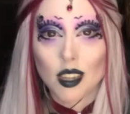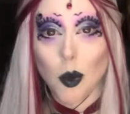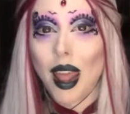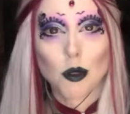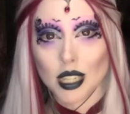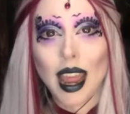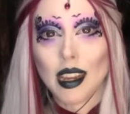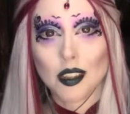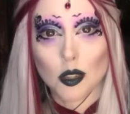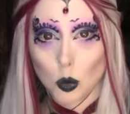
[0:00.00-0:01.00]
someone else to
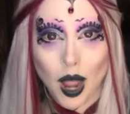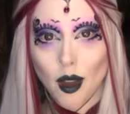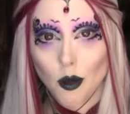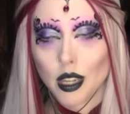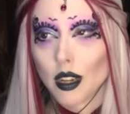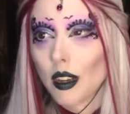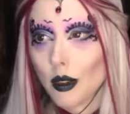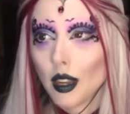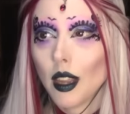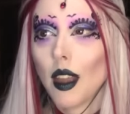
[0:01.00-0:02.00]
hate as well. You know,
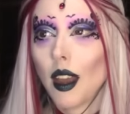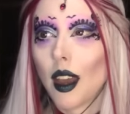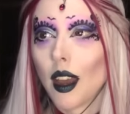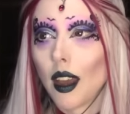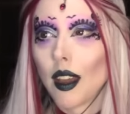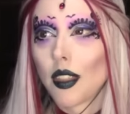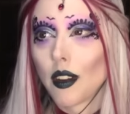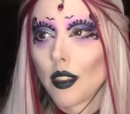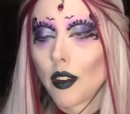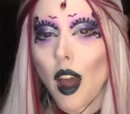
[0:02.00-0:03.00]

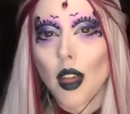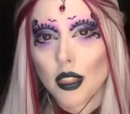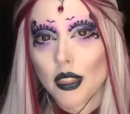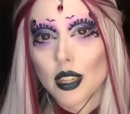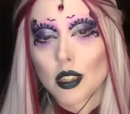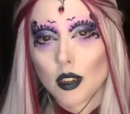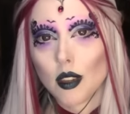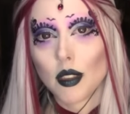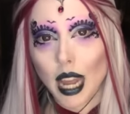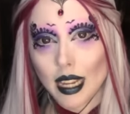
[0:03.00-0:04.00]
there are other things to do
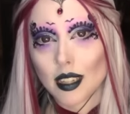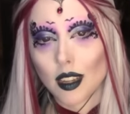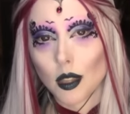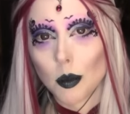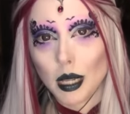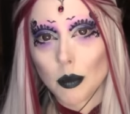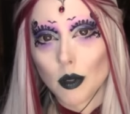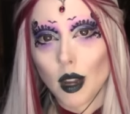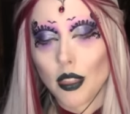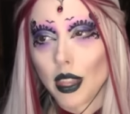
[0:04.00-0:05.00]
than hating other
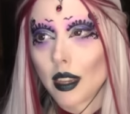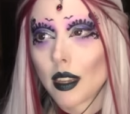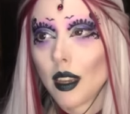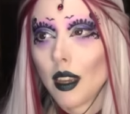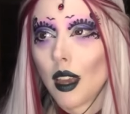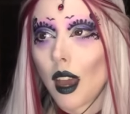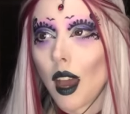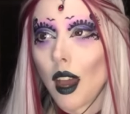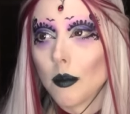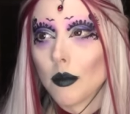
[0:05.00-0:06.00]
people, I think.
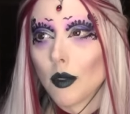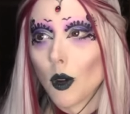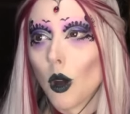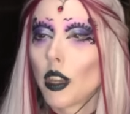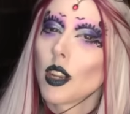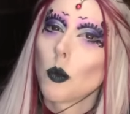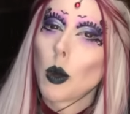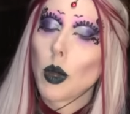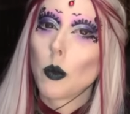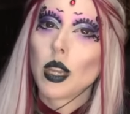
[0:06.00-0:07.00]
Or, you know,
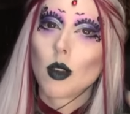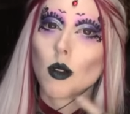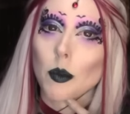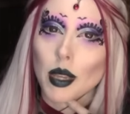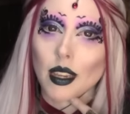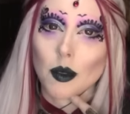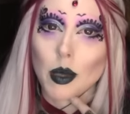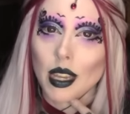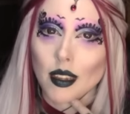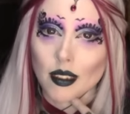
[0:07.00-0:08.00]
we call it
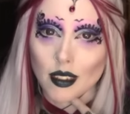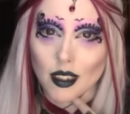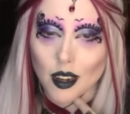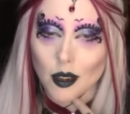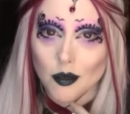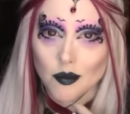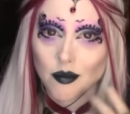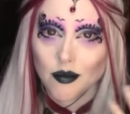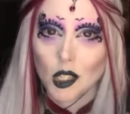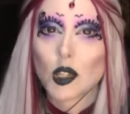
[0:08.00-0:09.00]
being, you know,
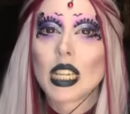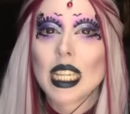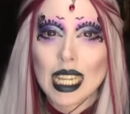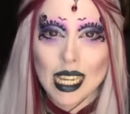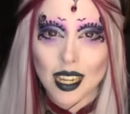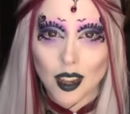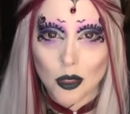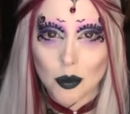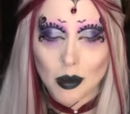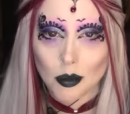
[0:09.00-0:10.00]
critiquing other
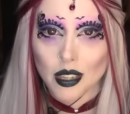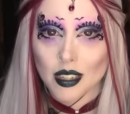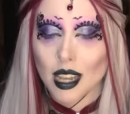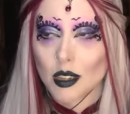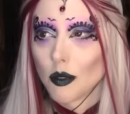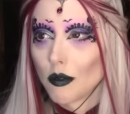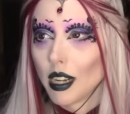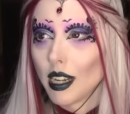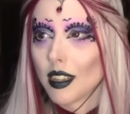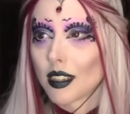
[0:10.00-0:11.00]
people these days, but
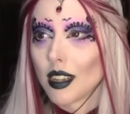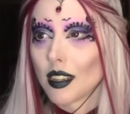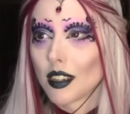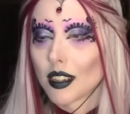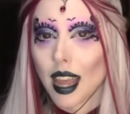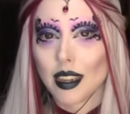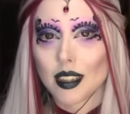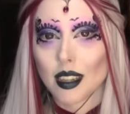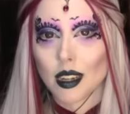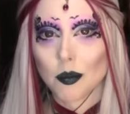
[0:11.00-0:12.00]
really it's just
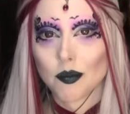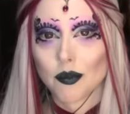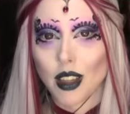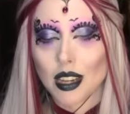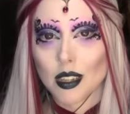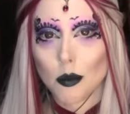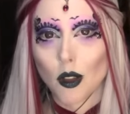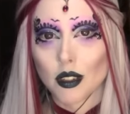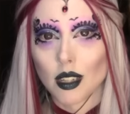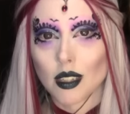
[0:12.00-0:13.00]
hating in a fancy
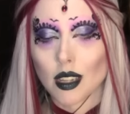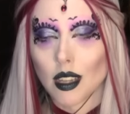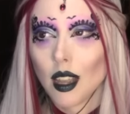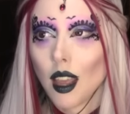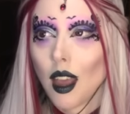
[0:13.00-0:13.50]
bottle, isn't it?